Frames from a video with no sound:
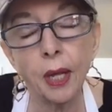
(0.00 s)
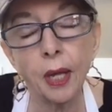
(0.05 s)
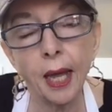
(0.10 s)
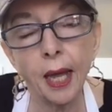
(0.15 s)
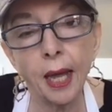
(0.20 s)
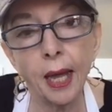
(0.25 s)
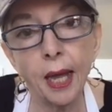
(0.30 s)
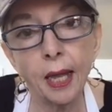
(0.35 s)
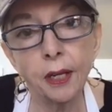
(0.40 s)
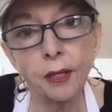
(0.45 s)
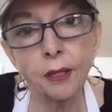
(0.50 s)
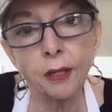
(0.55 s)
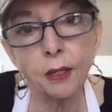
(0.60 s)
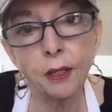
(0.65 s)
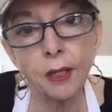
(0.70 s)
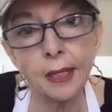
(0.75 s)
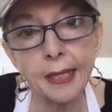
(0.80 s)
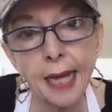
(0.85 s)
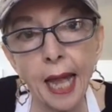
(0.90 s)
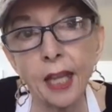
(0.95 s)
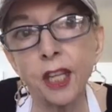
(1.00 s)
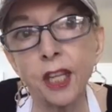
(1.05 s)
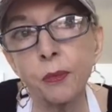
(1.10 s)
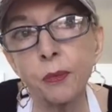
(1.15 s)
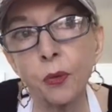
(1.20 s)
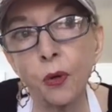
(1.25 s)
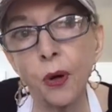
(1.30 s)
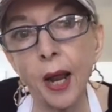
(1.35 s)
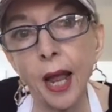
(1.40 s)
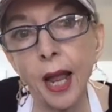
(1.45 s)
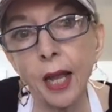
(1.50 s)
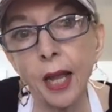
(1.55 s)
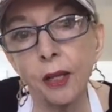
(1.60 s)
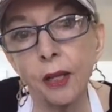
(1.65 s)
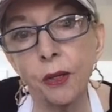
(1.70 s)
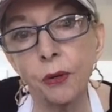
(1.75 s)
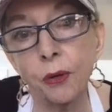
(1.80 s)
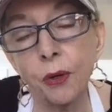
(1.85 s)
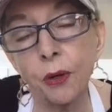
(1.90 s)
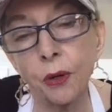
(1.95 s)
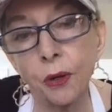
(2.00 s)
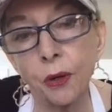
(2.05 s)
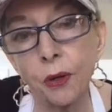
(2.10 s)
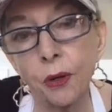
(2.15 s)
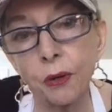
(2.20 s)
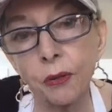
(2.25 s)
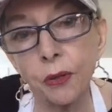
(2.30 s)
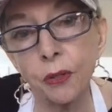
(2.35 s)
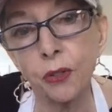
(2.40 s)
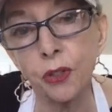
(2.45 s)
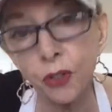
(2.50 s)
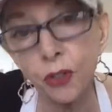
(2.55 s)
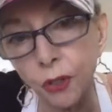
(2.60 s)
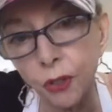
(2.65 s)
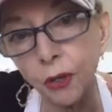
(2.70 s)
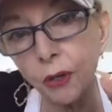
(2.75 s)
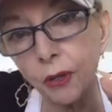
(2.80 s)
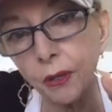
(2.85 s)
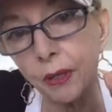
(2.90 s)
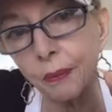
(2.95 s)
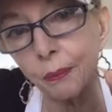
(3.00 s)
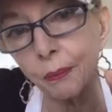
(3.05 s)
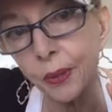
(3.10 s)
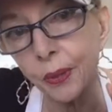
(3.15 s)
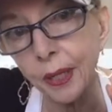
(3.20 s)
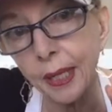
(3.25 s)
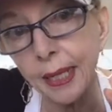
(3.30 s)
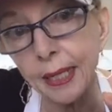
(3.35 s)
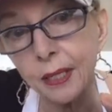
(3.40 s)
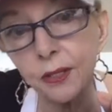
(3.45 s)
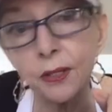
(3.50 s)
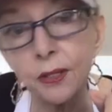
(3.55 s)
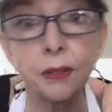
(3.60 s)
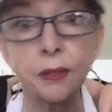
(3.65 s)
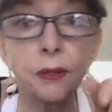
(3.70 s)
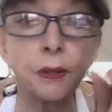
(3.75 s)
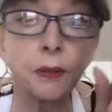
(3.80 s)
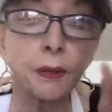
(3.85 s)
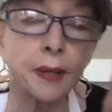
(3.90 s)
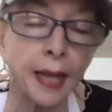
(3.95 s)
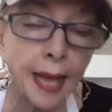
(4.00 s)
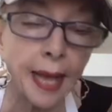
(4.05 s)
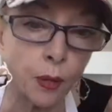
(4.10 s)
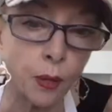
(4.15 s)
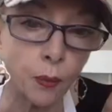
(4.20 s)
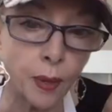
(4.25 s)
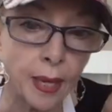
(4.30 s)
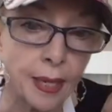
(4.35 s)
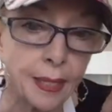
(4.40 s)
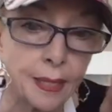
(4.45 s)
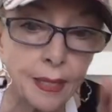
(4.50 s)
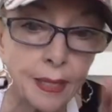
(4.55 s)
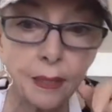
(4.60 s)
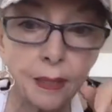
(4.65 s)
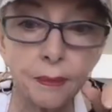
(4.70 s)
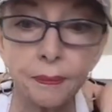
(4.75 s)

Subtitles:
And Italian meringue, you cook the sugar and put it into the egg whites.